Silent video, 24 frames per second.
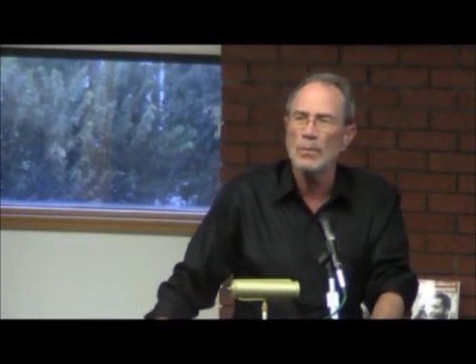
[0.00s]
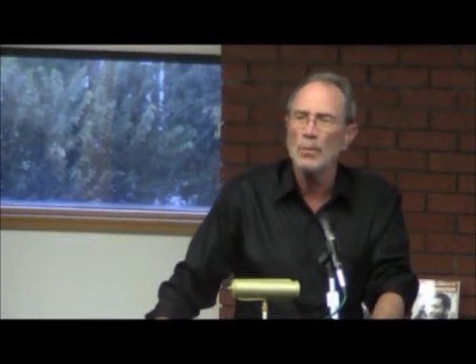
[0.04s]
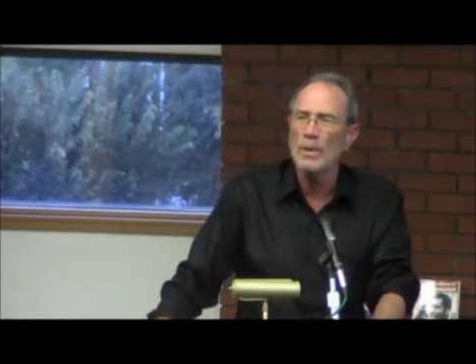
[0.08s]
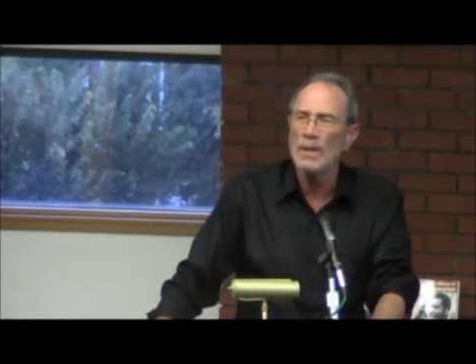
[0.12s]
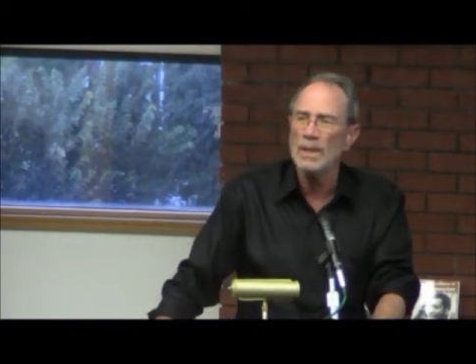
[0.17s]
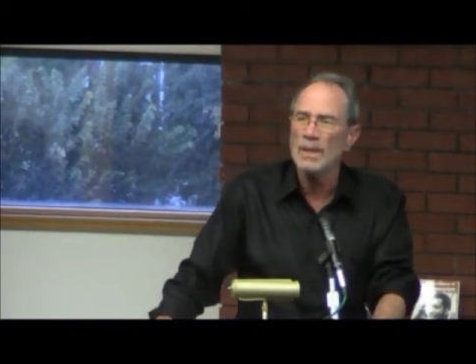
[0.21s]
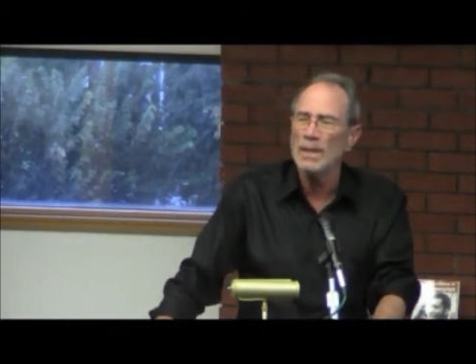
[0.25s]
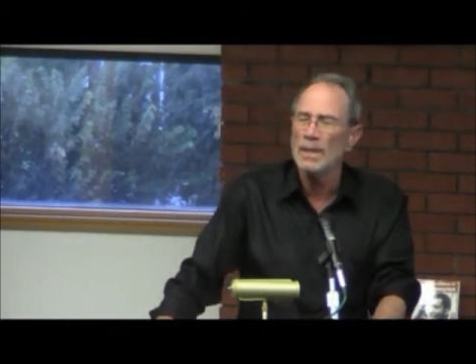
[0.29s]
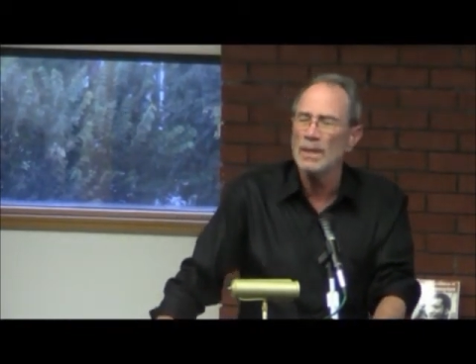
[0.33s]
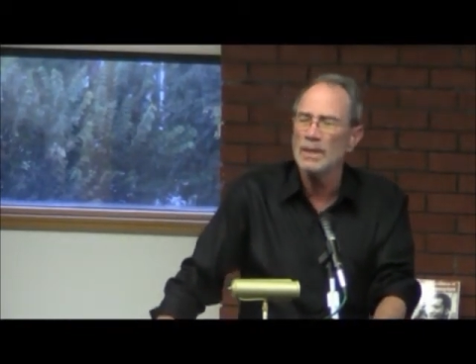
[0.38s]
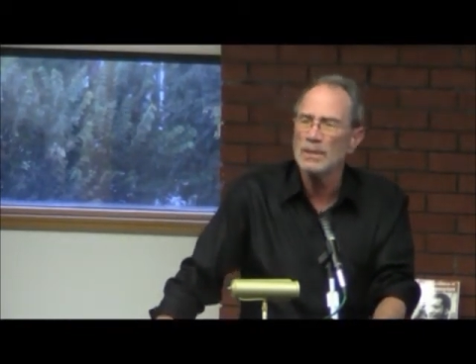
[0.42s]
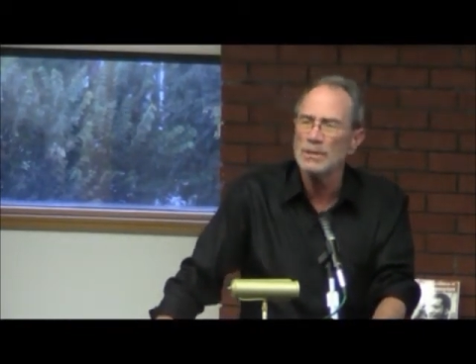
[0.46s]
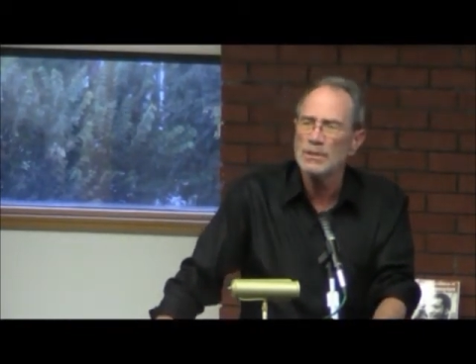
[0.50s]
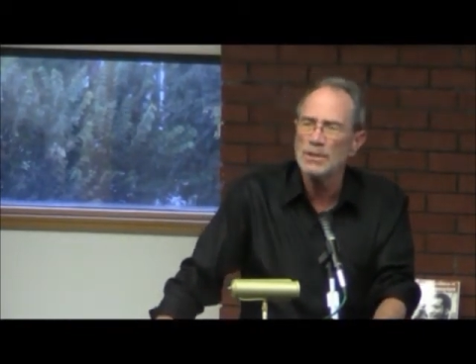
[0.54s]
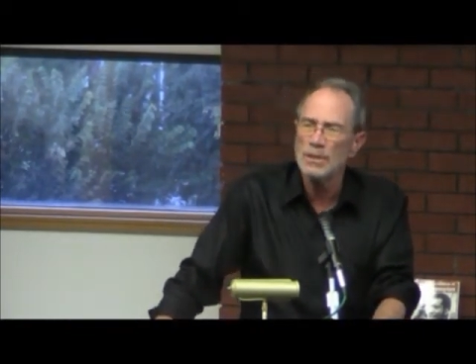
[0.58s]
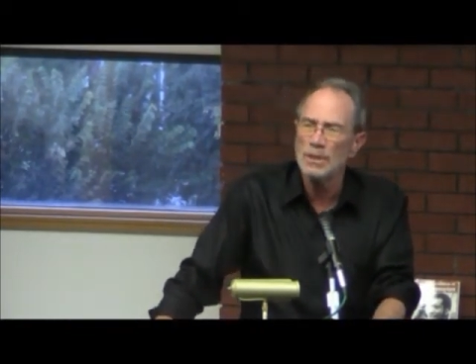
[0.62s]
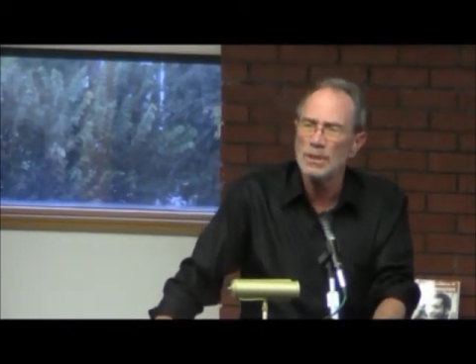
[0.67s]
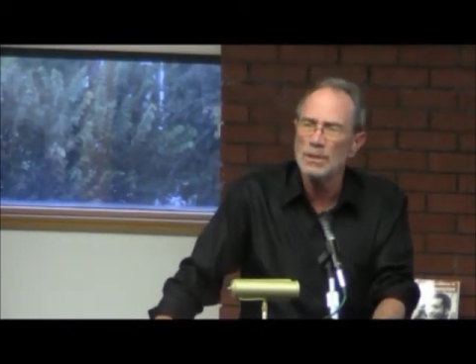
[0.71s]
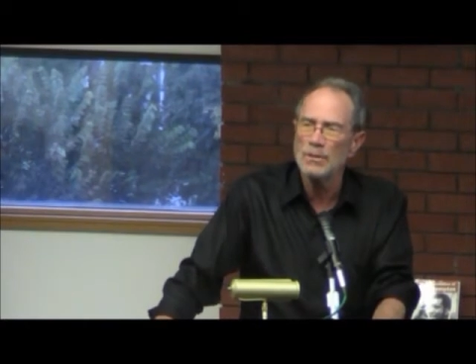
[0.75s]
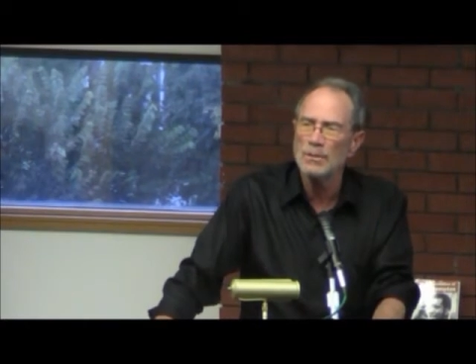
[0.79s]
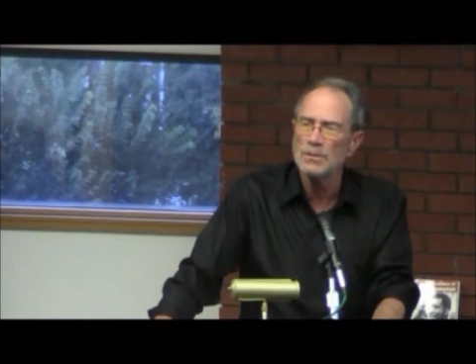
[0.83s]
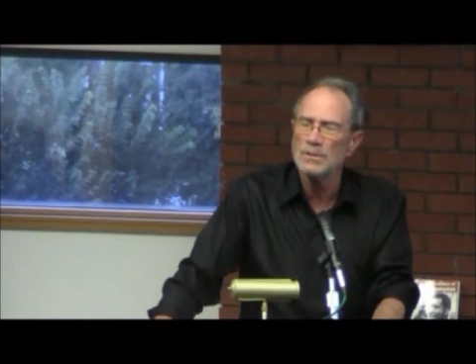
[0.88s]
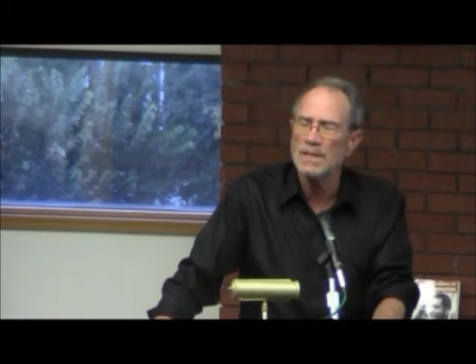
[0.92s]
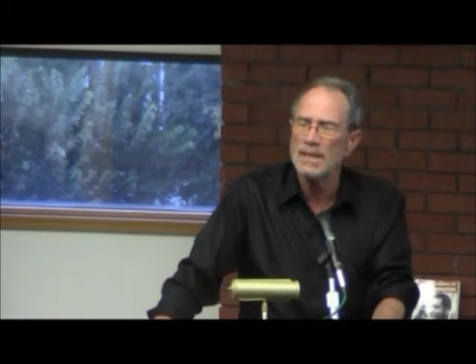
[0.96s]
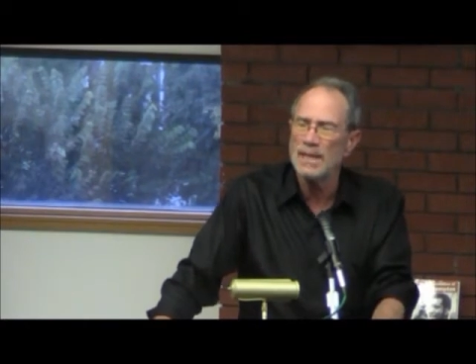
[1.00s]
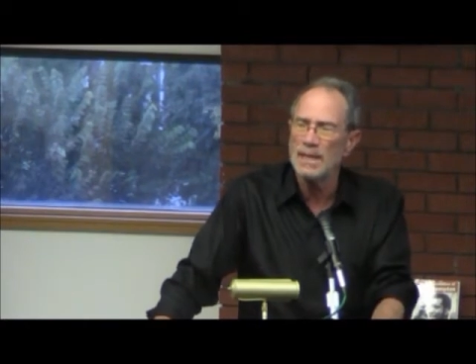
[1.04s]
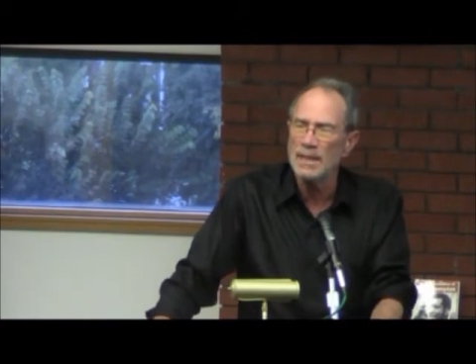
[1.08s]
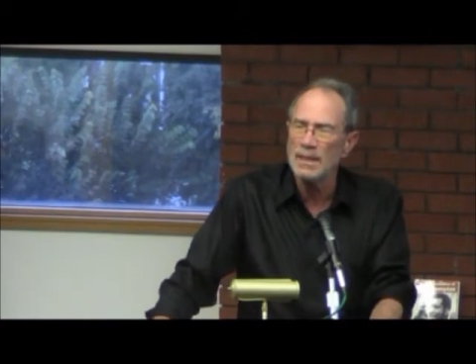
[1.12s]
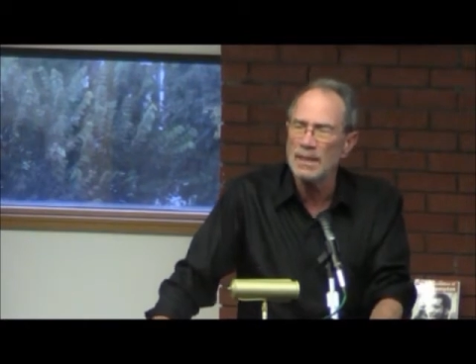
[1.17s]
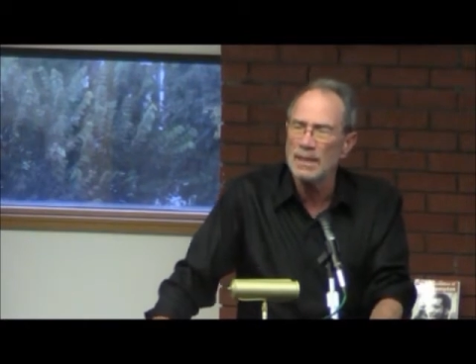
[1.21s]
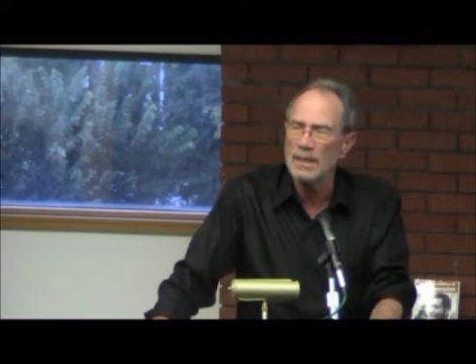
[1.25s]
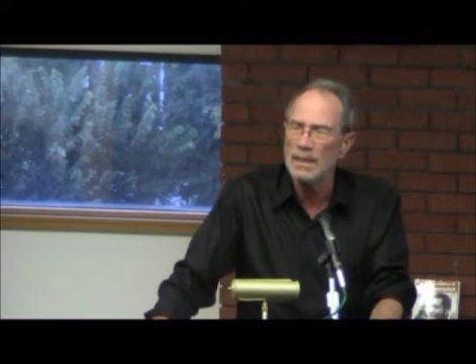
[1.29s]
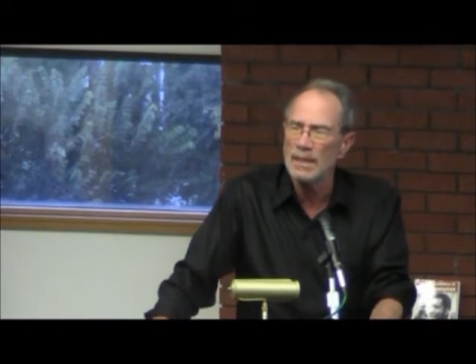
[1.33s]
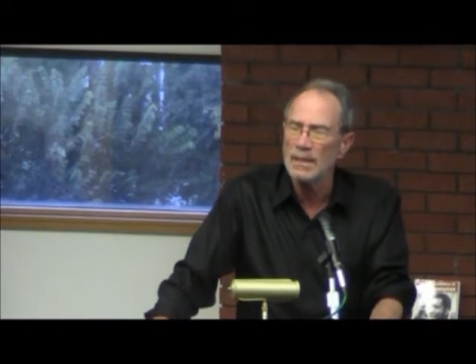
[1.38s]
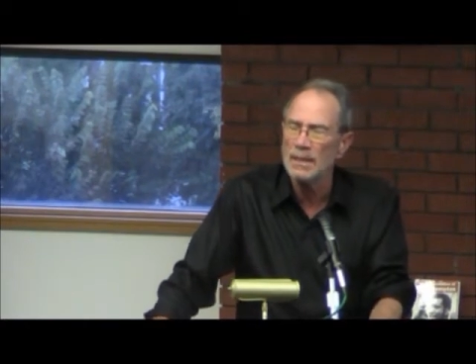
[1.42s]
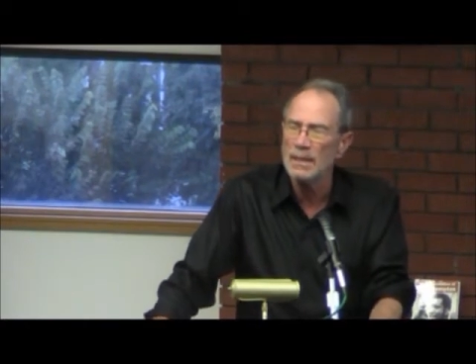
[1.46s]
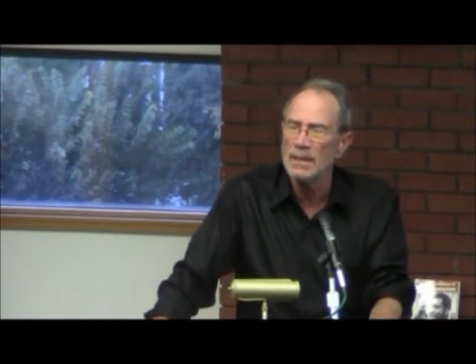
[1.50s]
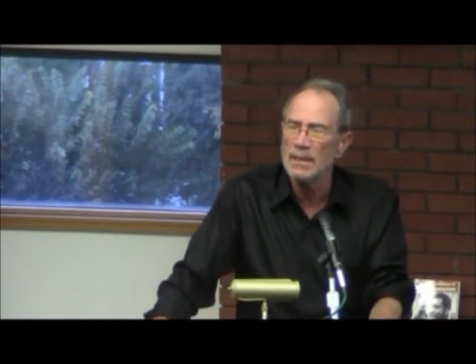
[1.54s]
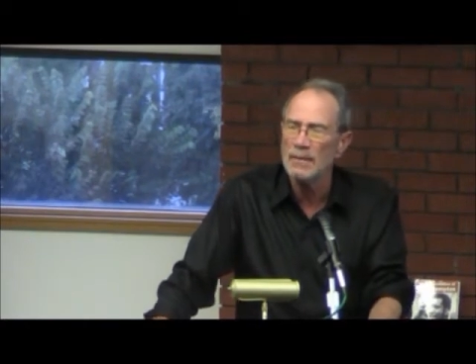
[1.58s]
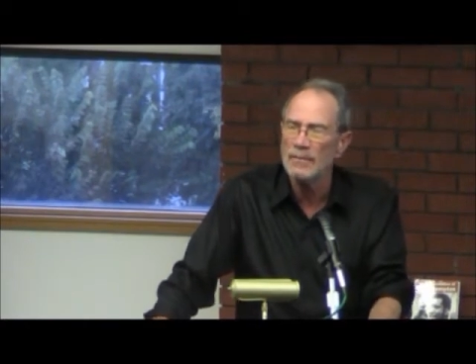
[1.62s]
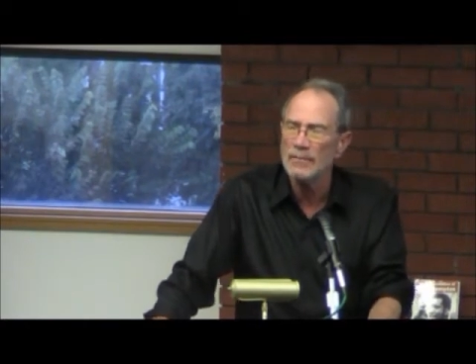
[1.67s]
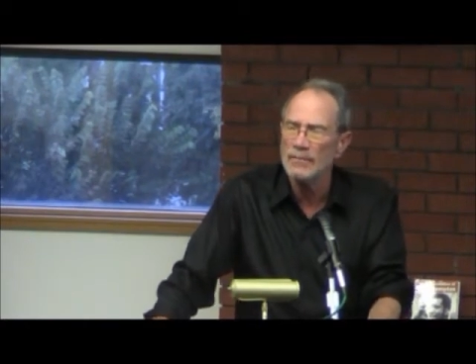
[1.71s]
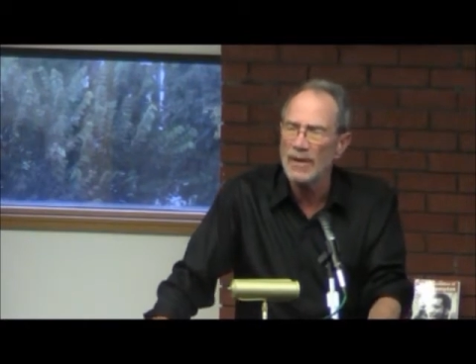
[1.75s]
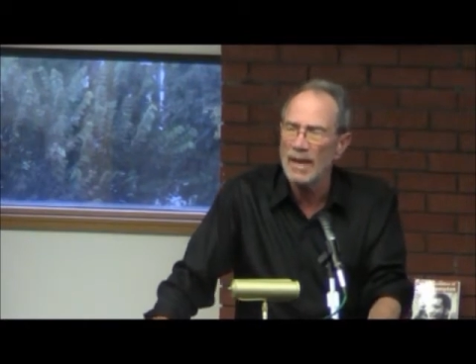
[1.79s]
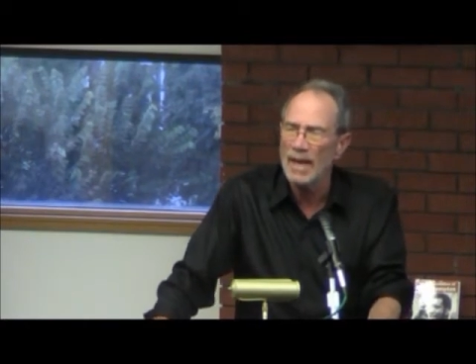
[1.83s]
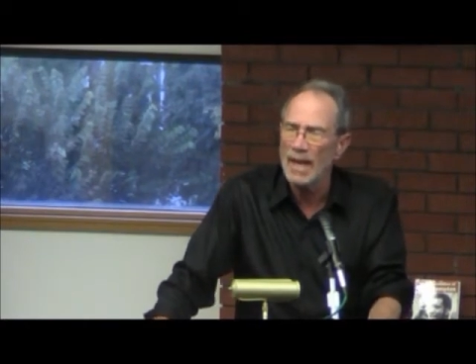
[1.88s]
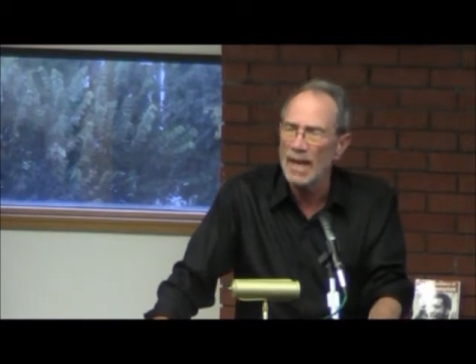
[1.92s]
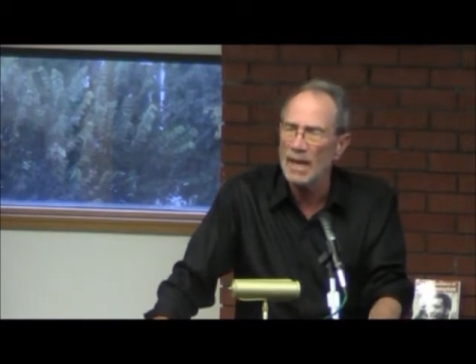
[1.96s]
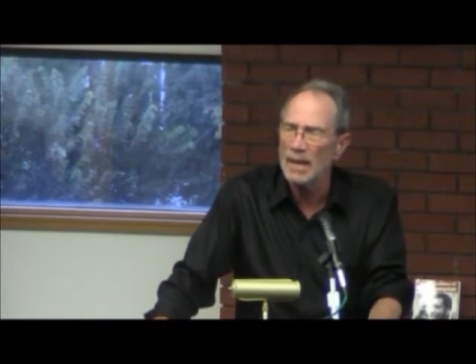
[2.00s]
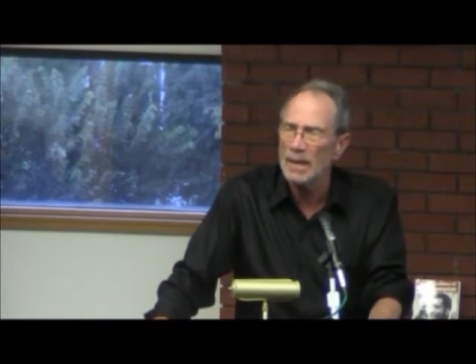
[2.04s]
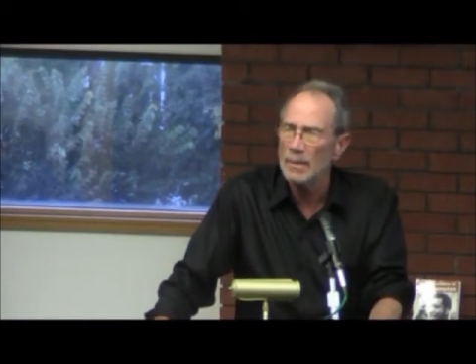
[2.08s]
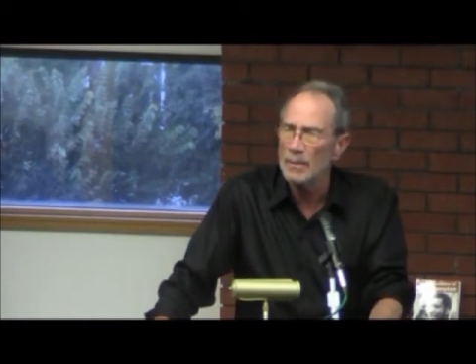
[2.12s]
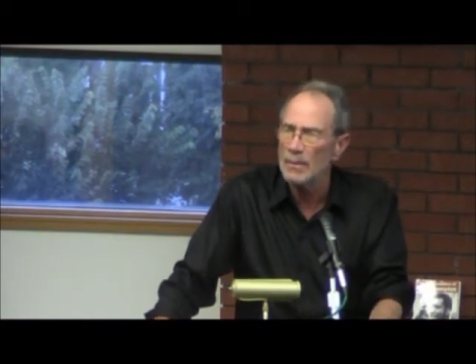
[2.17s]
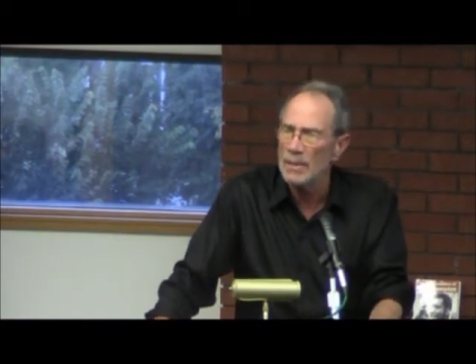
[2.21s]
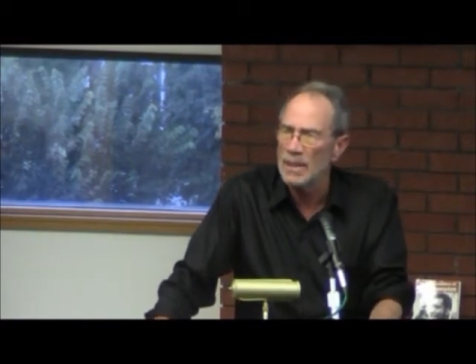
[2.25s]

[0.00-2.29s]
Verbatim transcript: willingness to use illegal and violent